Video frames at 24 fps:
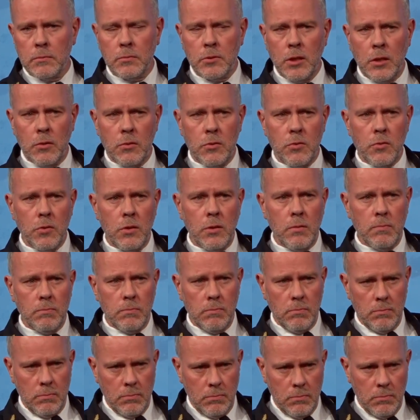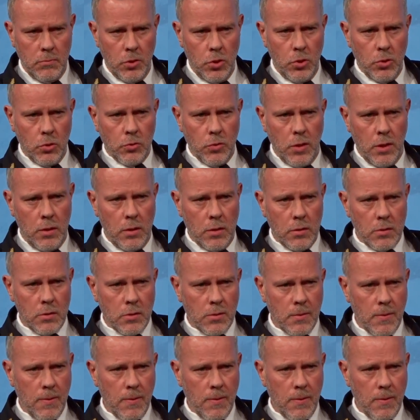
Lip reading: territory, the Ukrainians.